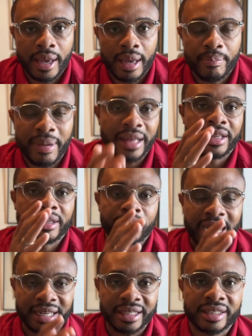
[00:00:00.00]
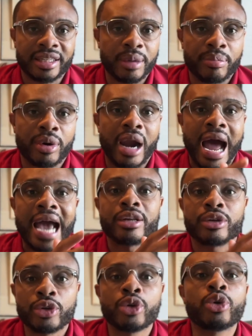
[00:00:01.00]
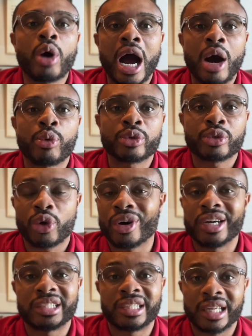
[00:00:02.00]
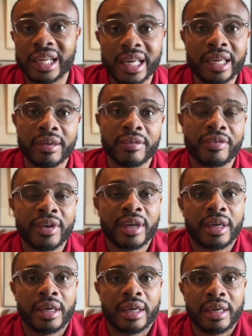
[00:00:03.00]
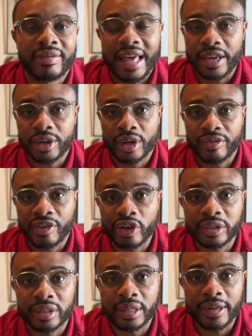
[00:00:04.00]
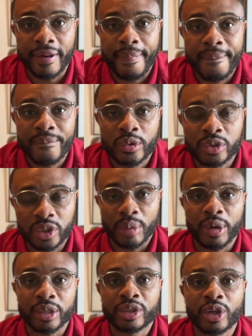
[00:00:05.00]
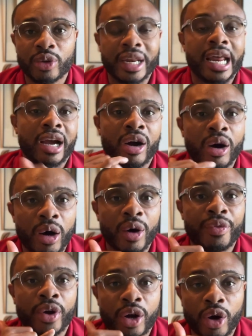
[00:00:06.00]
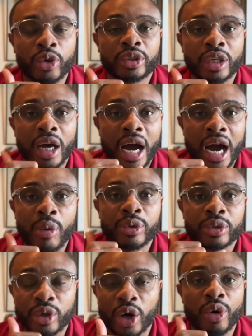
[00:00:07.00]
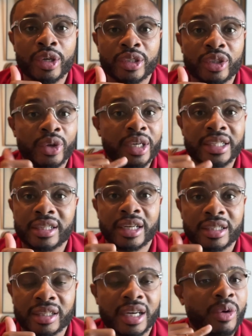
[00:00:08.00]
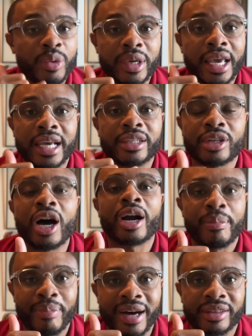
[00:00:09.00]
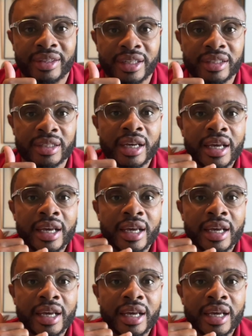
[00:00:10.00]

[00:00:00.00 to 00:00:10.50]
By December, I knew I was going to leave that university. So much so that I called the coach I was going to, and he said, "Son, we can't talk about this